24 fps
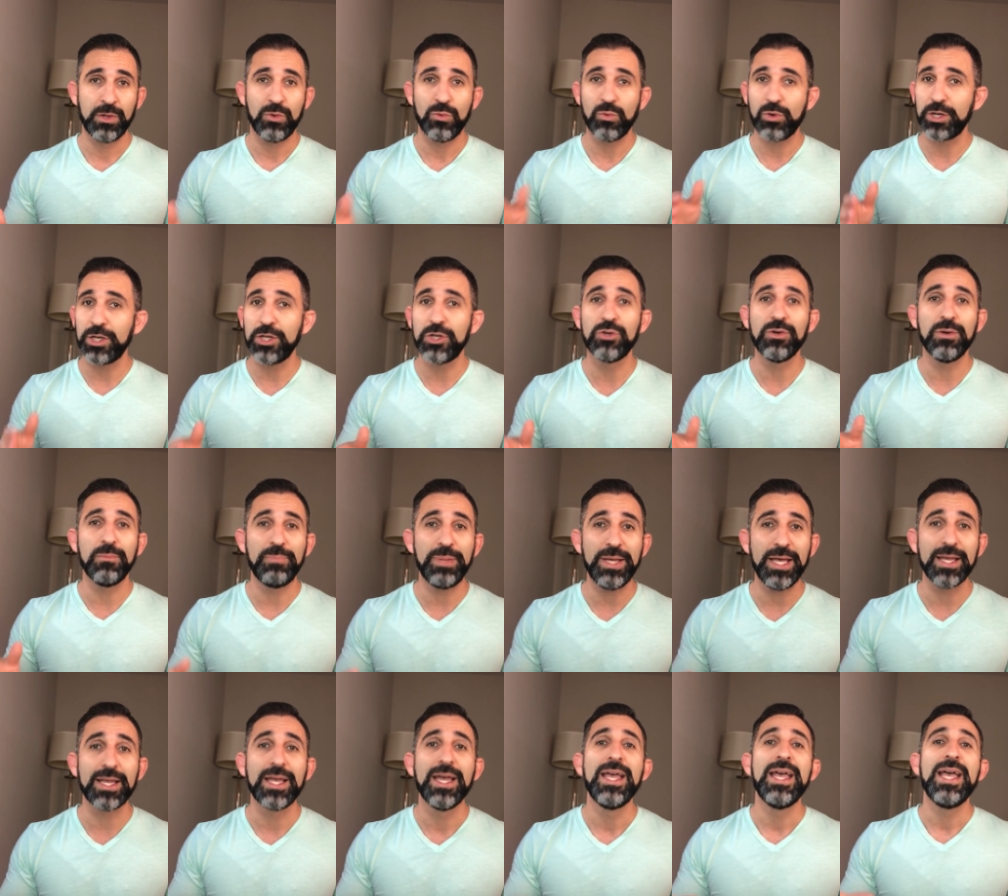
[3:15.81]
We're gonna do it
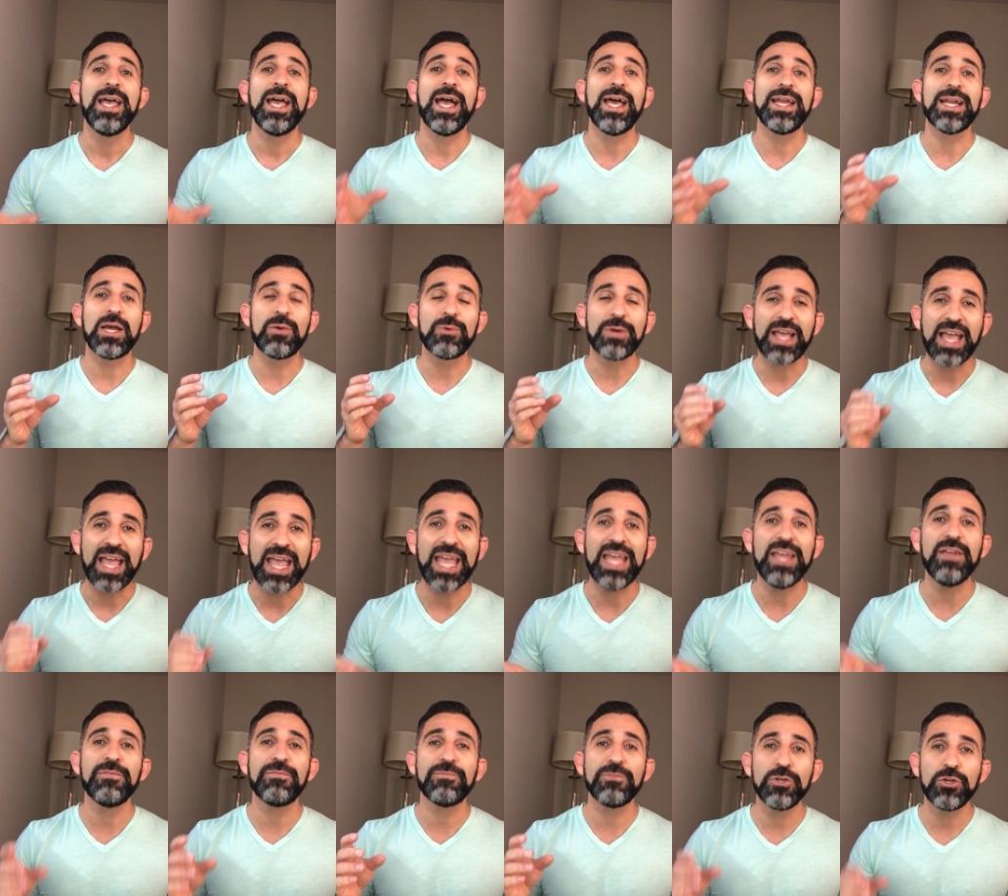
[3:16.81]
big. And I would
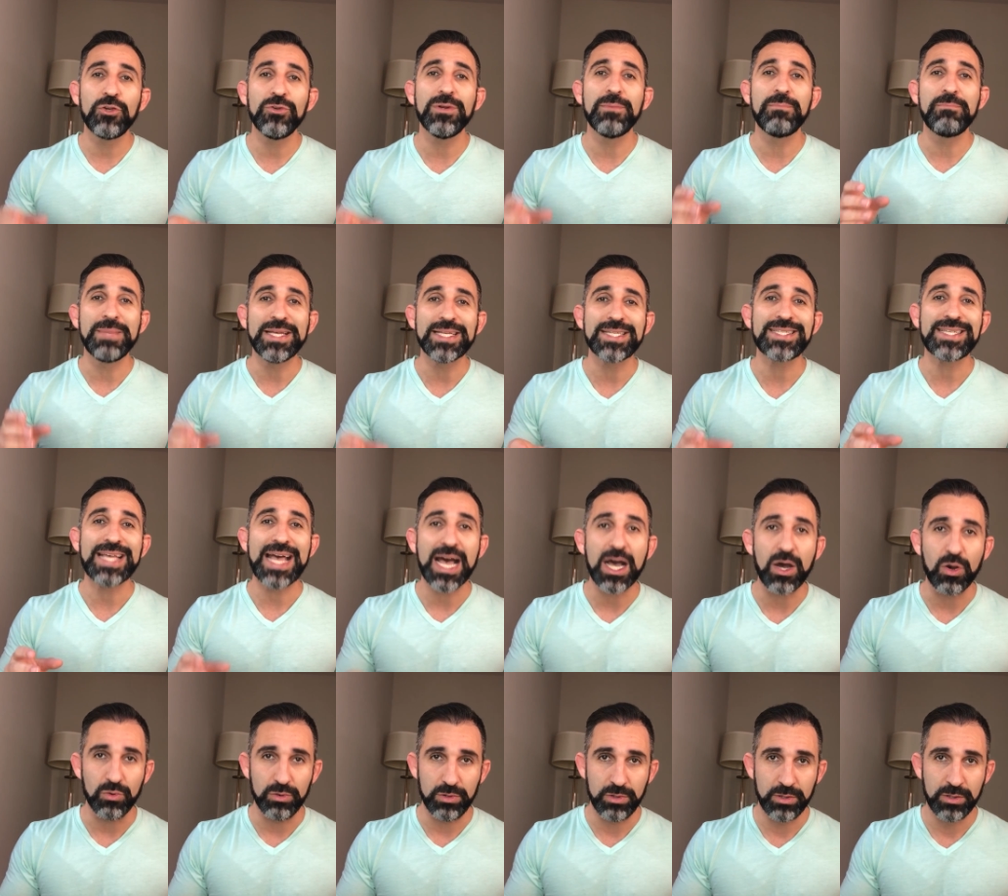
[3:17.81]
hate for you to miss
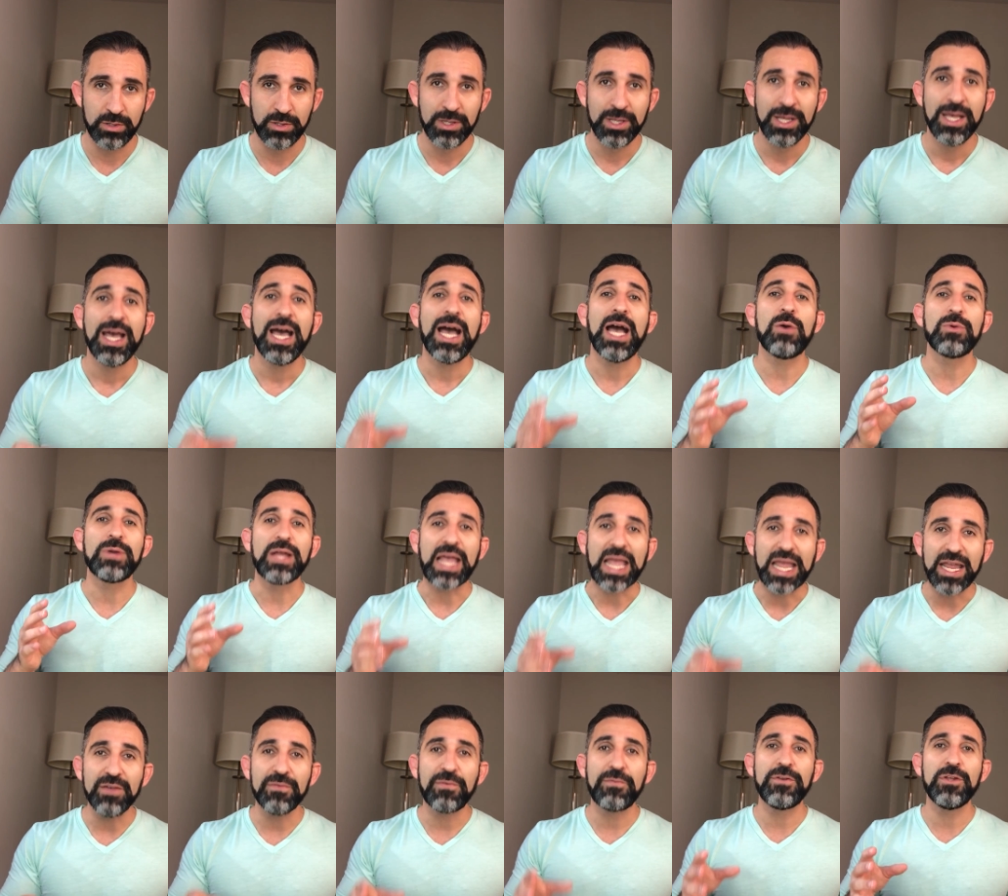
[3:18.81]
out. I would
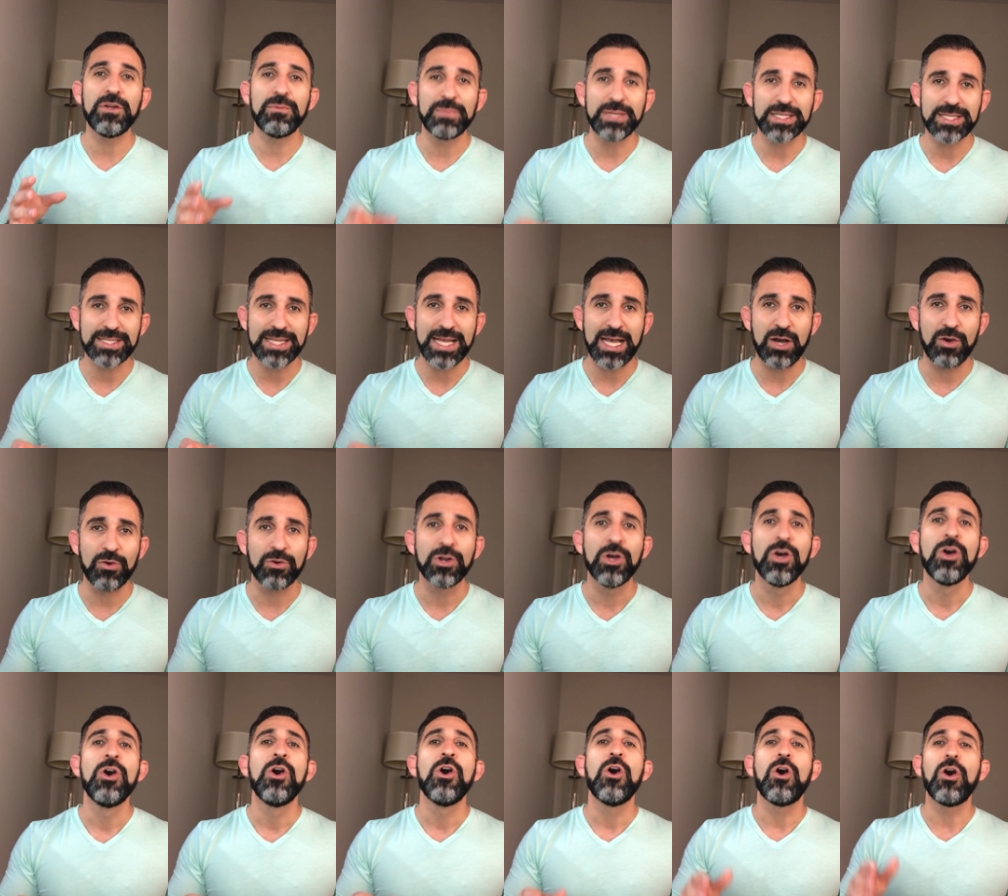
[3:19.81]
hate for you to miss
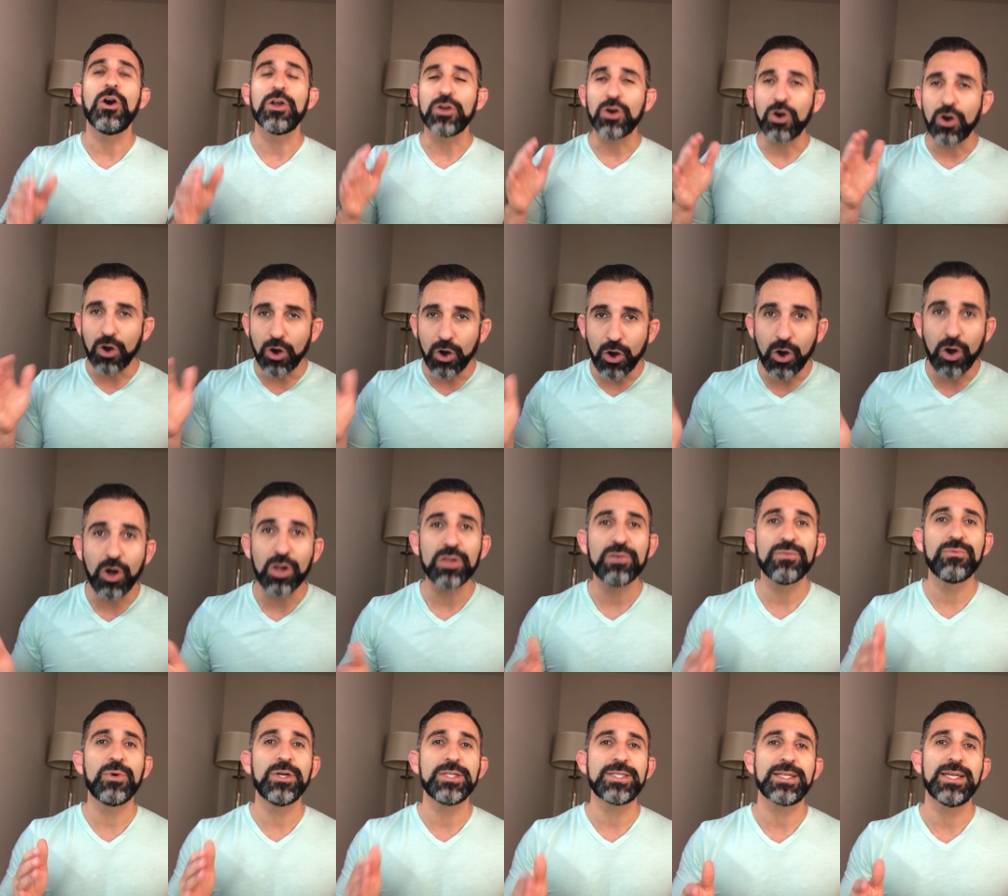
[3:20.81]
out on all
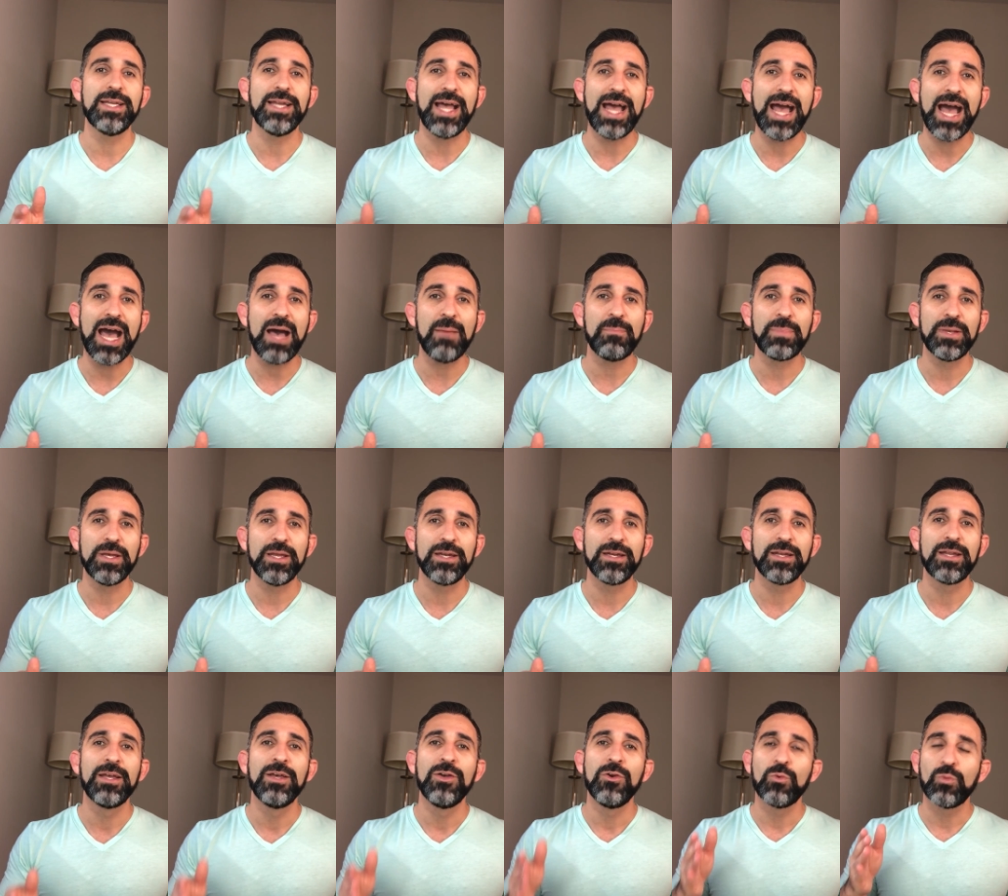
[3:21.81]
of what's gonna
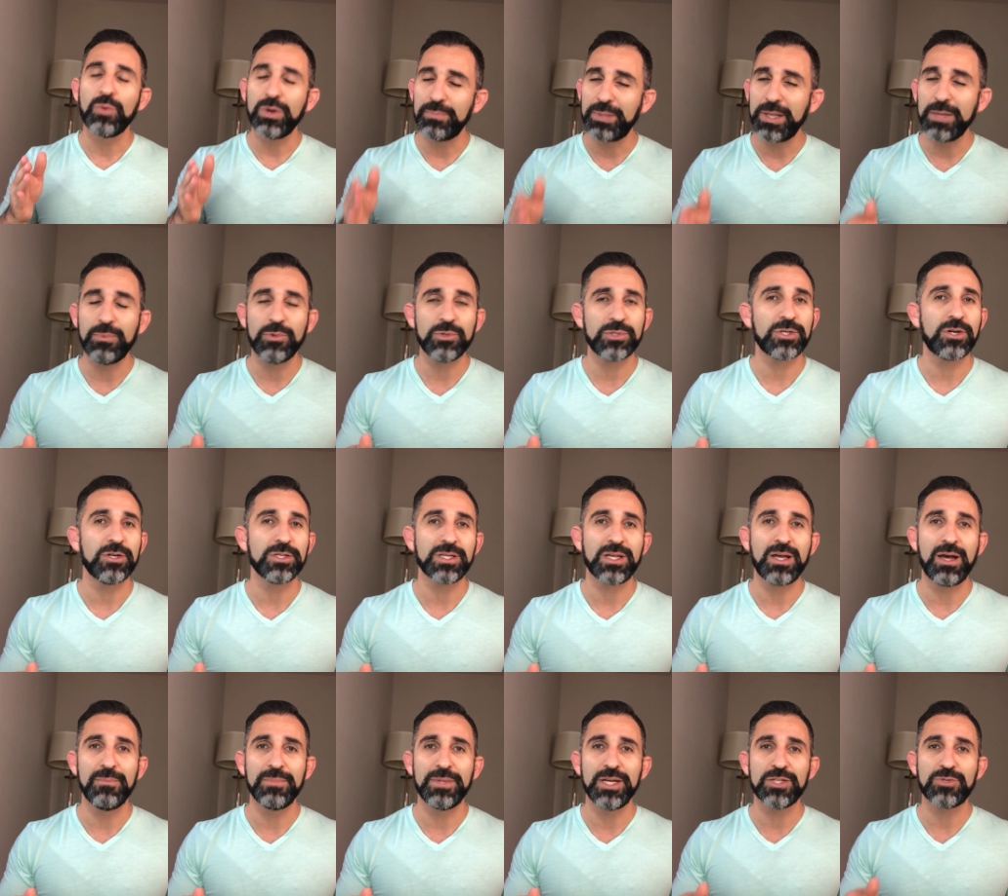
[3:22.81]
happen when people start to
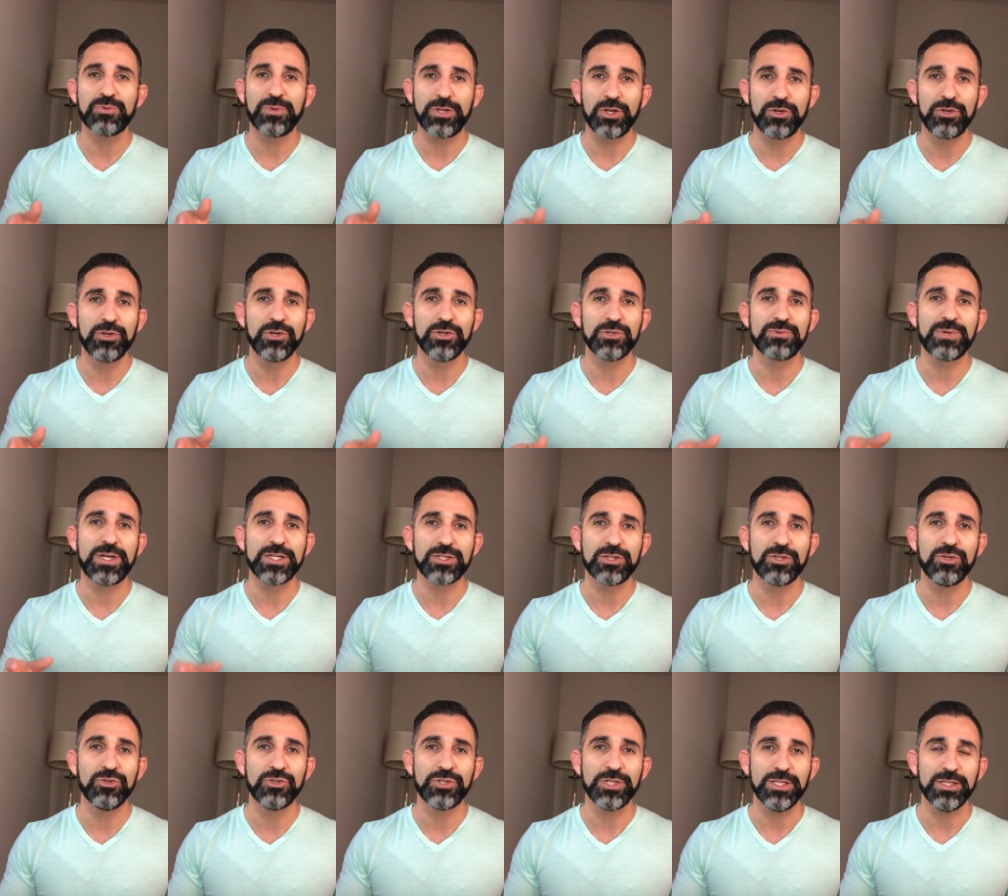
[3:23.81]
come to us with their New Year's
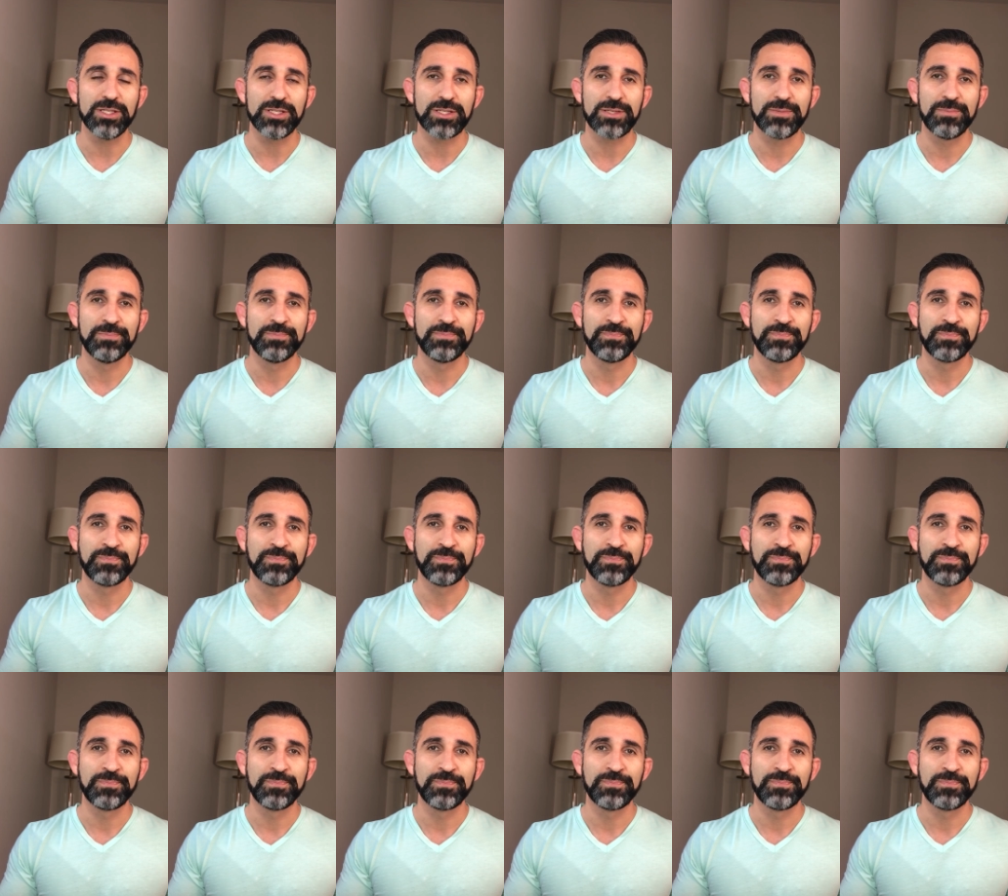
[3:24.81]
resolutions.